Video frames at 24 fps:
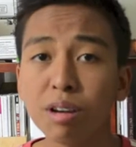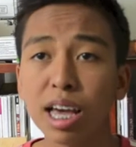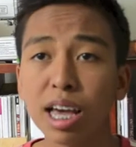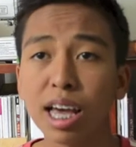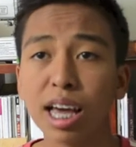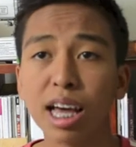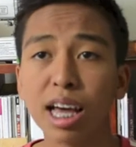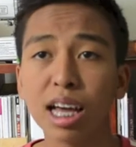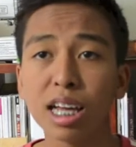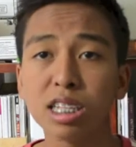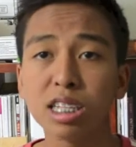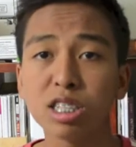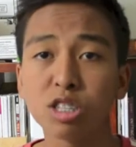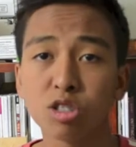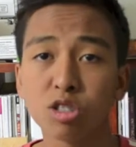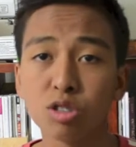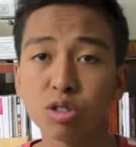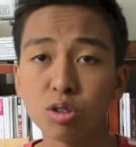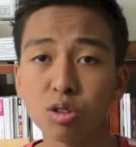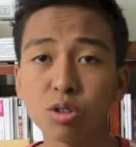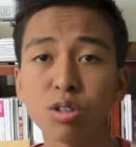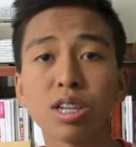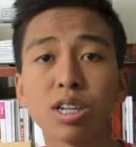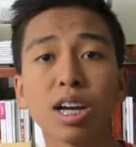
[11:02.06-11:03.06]
end
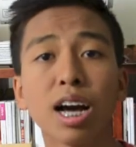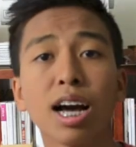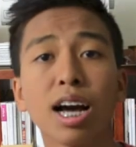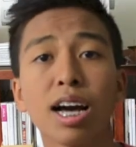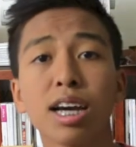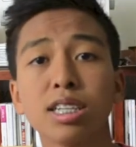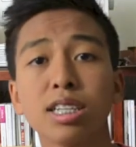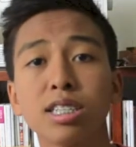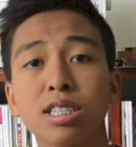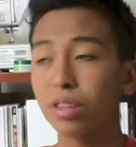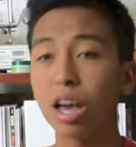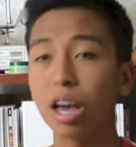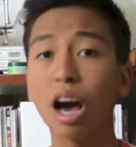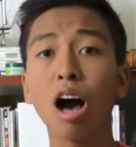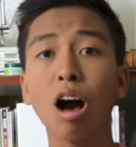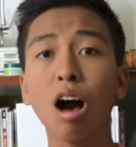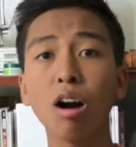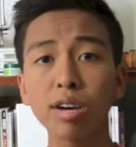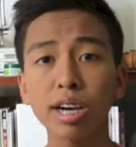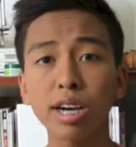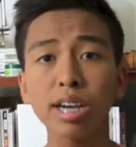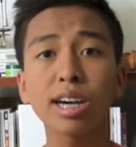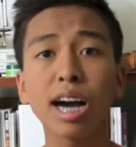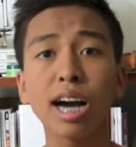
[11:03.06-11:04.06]
soon, guys.
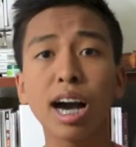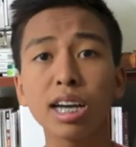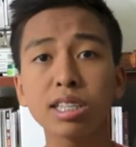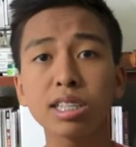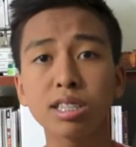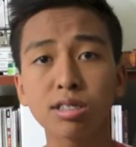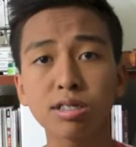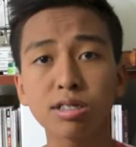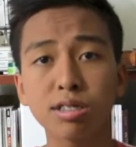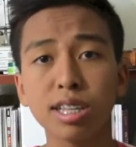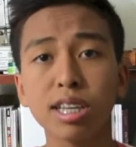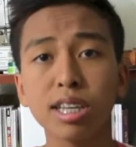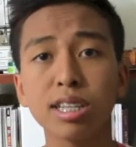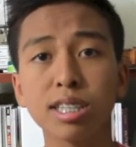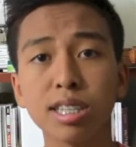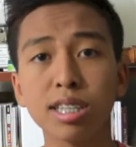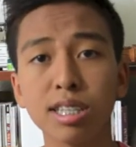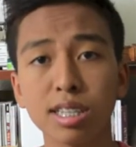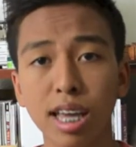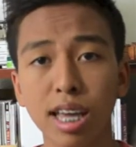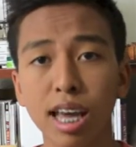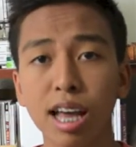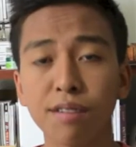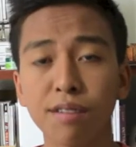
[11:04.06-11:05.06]
Okay, guys, so this
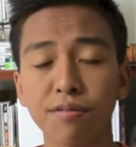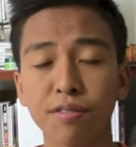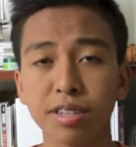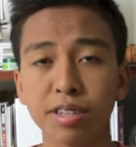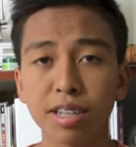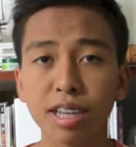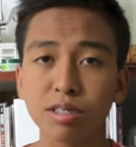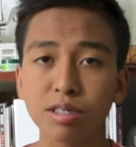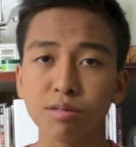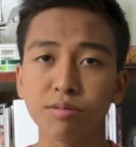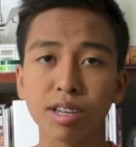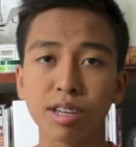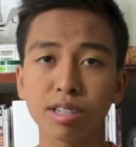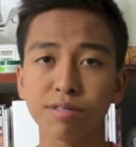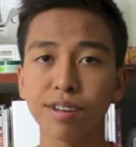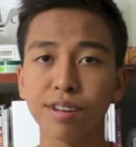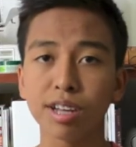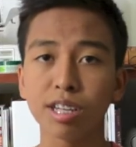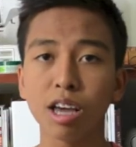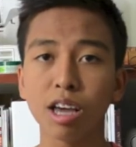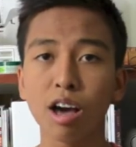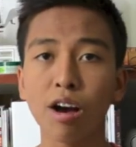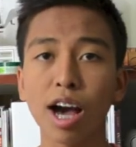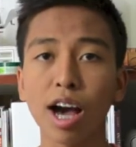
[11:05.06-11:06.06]
is it for this week's
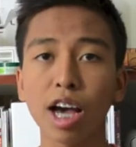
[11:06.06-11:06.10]
video.